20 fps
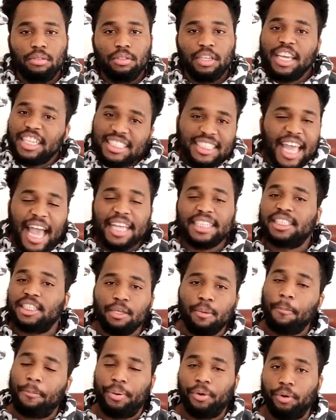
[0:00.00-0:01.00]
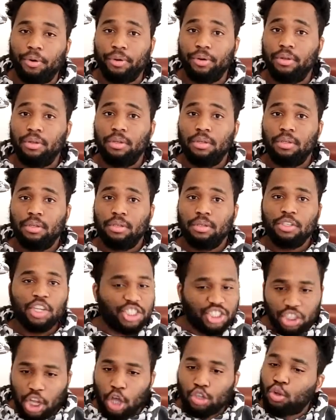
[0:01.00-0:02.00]
It's that simple.
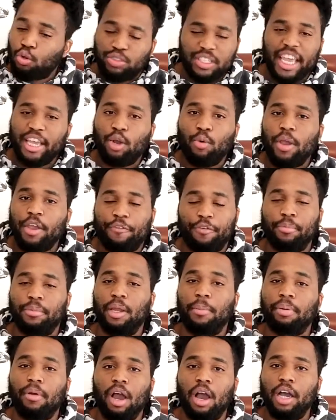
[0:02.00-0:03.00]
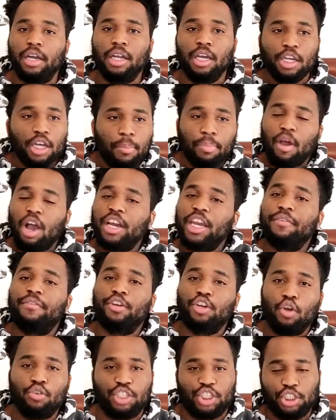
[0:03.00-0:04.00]
This is not no takeaway from LeBron. LeBron
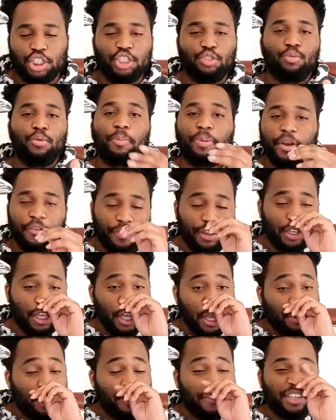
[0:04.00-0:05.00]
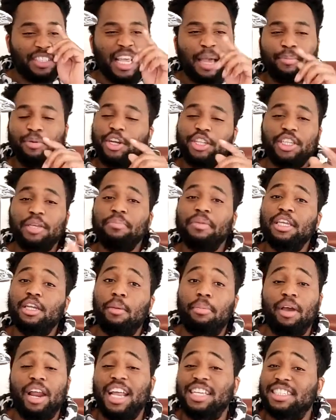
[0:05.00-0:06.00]
even knows this. This is a perfect example. It doesn't mean
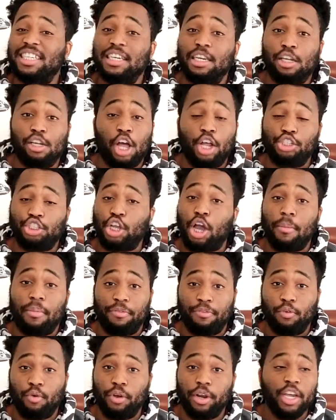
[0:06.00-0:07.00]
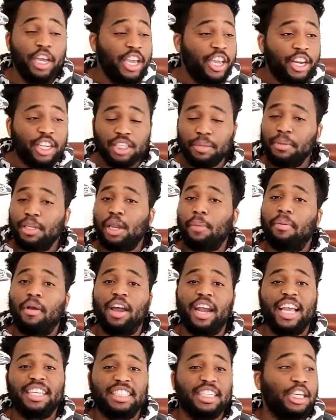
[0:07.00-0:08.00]
LeBron hasn't hit a clutch shot before. It doesn't mean
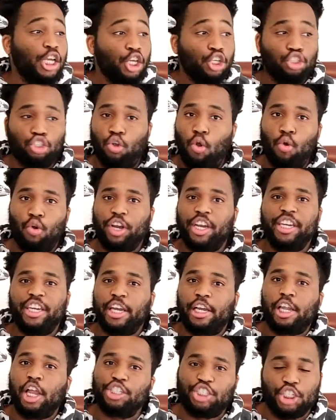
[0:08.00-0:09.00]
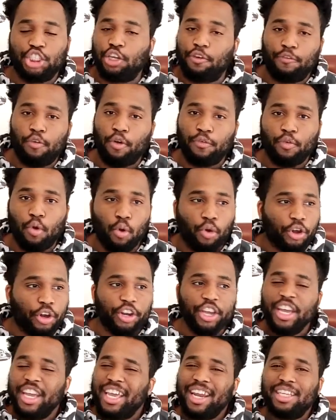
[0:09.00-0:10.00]
LeBron hasn't scored in the clutch in the fourth
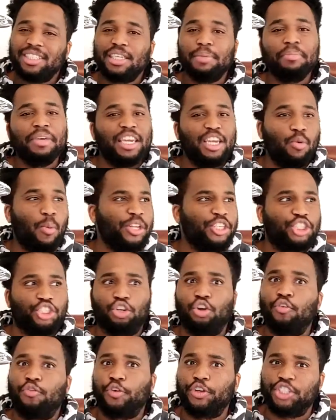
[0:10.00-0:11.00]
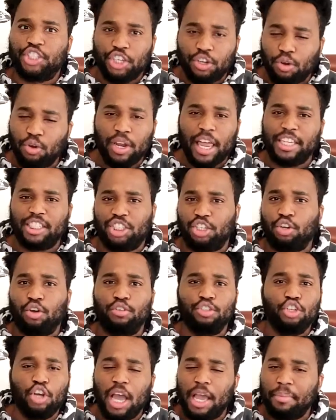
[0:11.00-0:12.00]
quarter. It doesn't mean he went 0 for 0, like
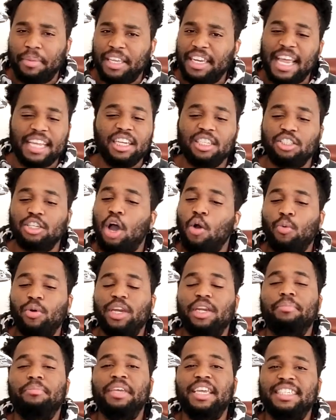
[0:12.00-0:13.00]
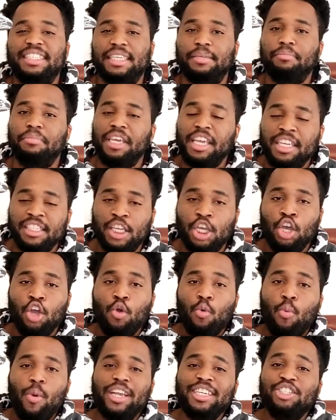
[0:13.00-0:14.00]
0. You know what I mean? That's not what it means. It means
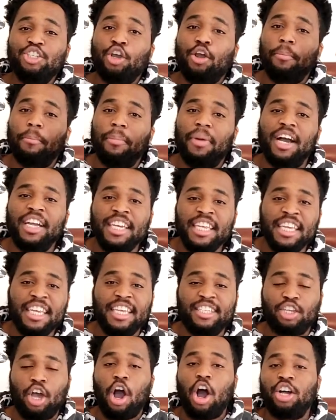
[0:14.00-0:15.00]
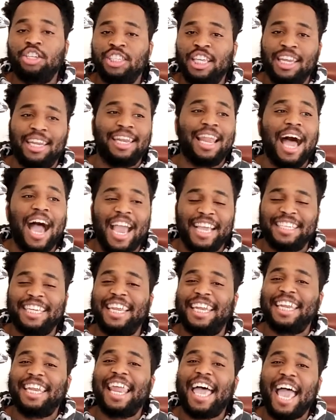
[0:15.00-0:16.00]
when your money is on the line,
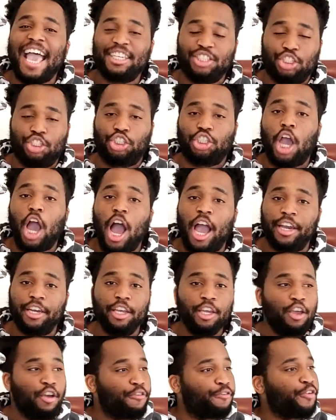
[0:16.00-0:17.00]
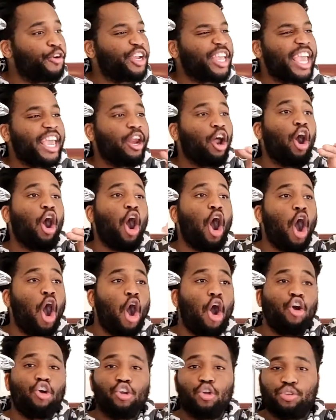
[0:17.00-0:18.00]
the last shot. Forget
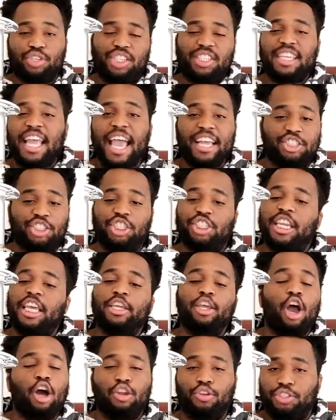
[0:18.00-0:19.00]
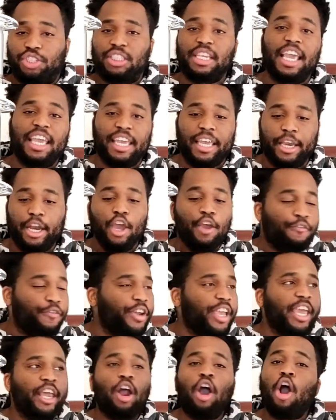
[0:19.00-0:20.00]
all those stat shit that y'all are saying.
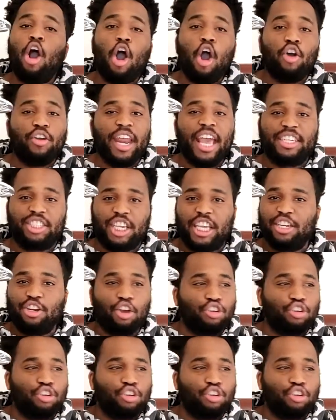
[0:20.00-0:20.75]
Forget all that shit.